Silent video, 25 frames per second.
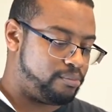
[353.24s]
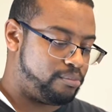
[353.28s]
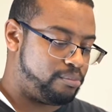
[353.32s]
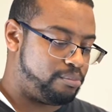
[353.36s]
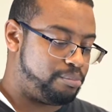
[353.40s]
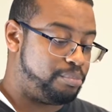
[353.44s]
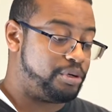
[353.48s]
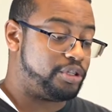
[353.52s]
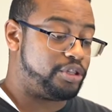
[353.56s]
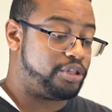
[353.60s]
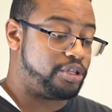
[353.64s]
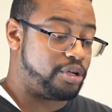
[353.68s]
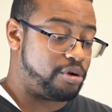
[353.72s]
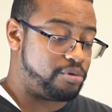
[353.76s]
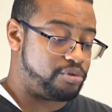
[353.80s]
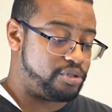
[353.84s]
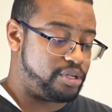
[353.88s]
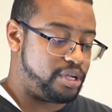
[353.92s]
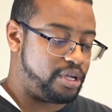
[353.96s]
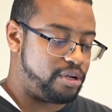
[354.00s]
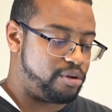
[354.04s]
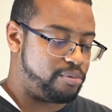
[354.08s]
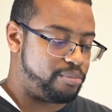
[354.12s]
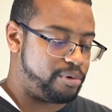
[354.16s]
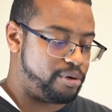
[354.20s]
put those
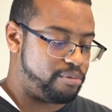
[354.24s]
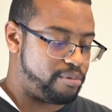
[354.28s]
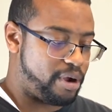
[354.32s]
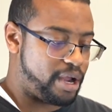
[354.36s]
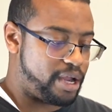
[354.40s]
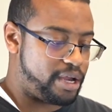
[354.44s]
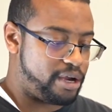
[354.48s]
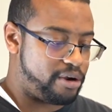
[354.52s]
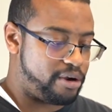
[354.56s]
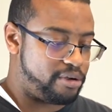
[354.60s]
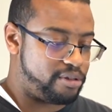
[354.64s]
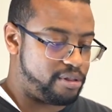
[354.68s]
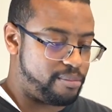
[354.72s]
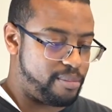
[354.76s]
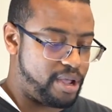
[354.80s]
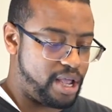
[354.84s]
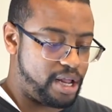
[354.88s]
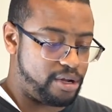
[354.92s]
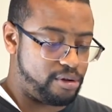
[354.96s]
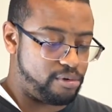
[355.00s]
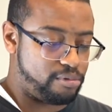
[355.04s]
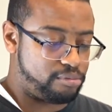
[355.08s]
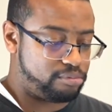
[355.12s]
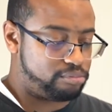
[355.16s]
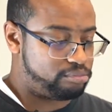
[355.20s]
in will be right here in the
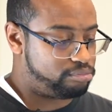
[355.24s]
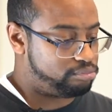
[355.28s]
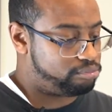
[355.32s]
manual.